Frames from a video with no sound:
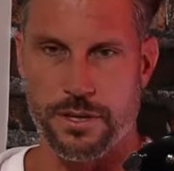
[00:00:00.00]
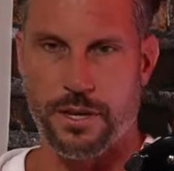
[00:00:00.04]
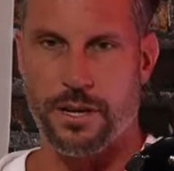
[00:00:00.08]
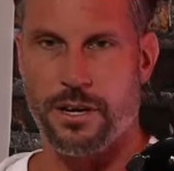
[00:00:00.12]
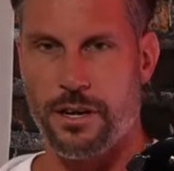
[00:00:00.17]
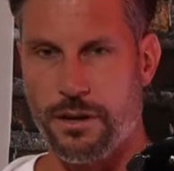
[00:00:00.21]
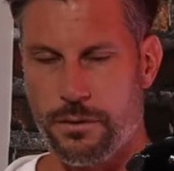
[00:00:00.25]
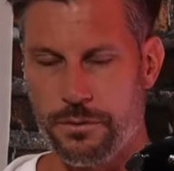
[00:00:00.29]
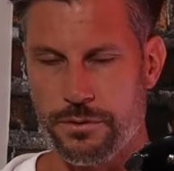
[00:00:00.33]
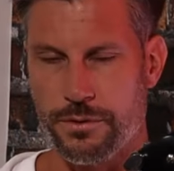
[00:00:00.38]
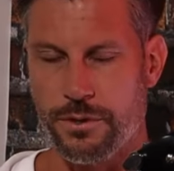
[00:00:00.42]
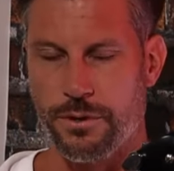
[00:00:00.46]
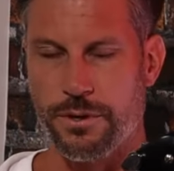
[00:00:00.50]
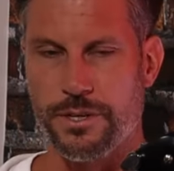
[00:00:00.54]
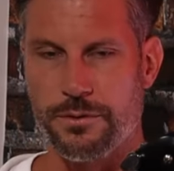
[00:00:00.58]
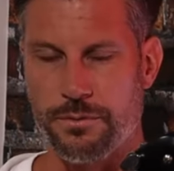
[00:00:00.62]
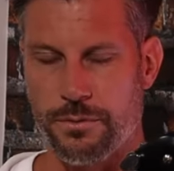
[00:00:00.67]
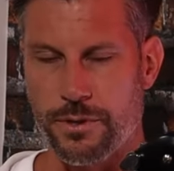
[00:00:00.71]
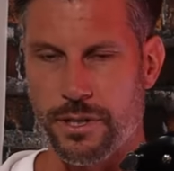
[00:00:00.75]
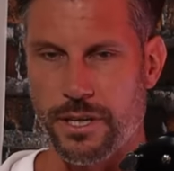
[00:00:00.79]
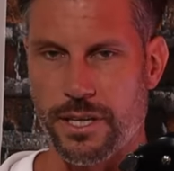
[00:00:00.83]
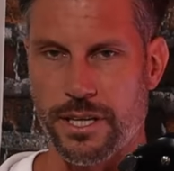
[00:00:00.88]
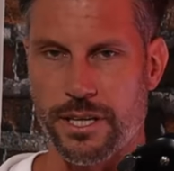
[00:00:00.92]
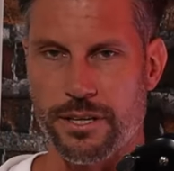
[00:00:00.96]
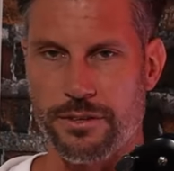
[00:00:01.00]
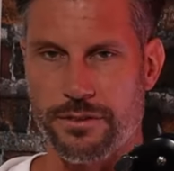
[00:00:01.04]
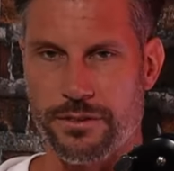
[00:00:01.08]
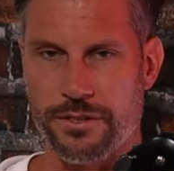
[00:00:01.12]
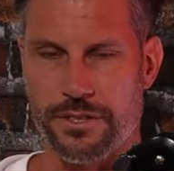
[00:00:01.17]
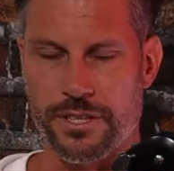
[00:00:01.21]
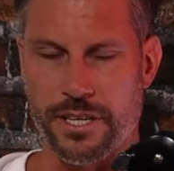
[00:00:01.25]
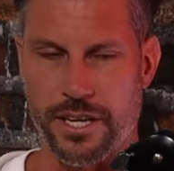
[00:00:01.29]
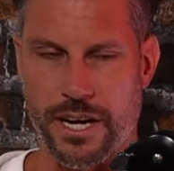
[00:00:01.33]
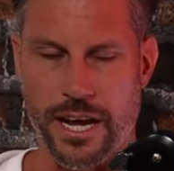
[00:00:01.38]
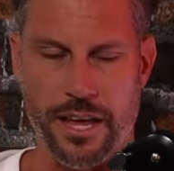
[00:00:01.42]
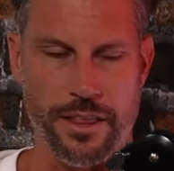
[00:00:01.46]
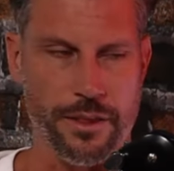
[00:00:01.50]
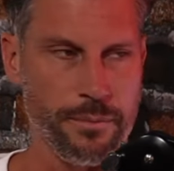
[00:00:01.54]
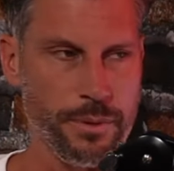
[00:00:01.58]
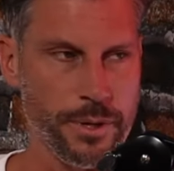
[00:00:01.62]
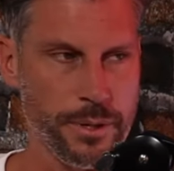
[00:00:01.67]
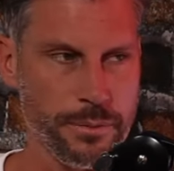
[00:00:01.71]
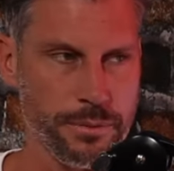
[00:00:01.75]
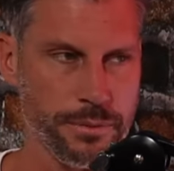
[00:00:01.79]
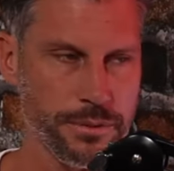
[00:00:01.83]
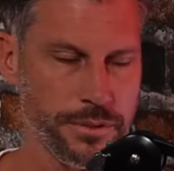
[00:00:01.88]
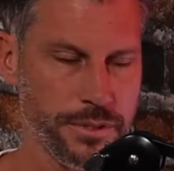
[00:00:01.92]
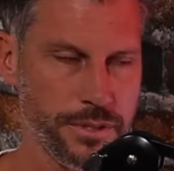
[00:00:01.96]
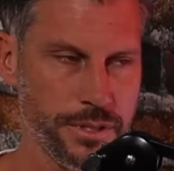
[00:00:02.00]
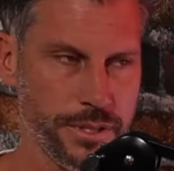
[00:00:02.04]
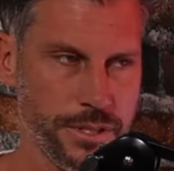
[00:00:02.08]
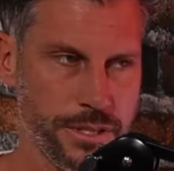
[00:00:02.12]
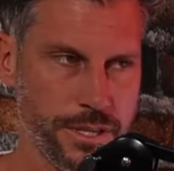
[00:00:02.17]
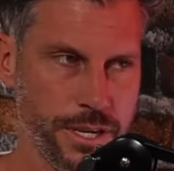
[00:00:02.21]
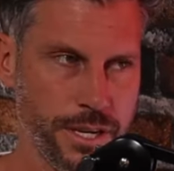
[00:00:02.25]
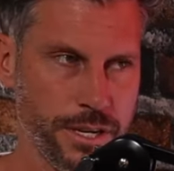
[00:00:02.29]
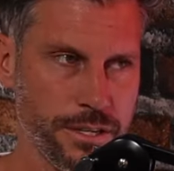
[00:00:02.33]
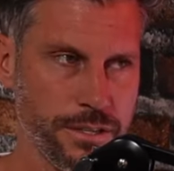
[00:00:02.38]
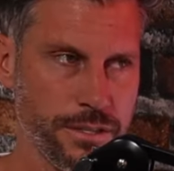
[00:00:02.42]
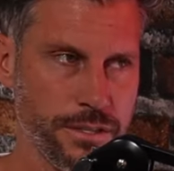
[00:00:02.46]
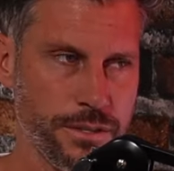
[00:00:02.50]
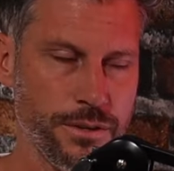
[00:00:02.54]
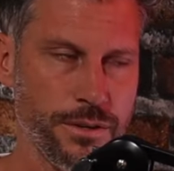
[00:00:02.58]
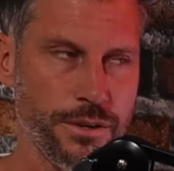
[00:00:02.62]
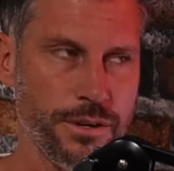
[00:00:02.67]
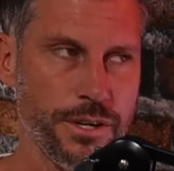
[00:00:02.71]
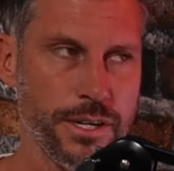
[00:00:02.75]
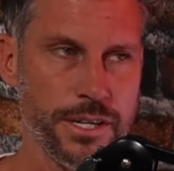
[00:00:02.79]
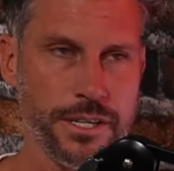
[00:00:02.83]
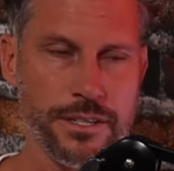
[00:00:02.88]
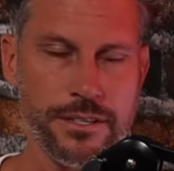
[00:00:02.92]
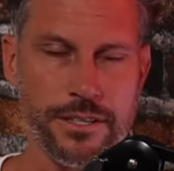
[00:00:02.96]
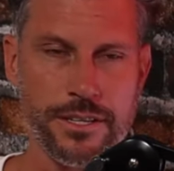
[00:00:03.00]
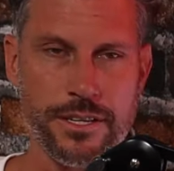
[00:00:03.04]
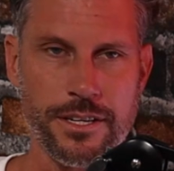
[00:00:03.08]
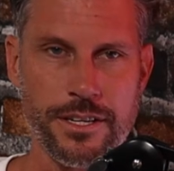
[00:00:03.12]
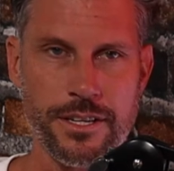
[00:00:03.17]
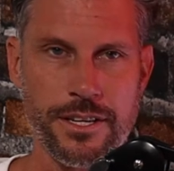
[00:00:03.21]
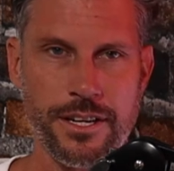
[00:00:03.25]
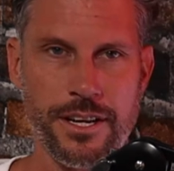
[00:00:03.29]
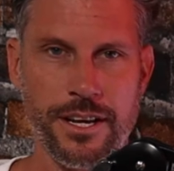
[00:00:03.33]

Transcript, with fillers: I was always really interested in other people's success stories. And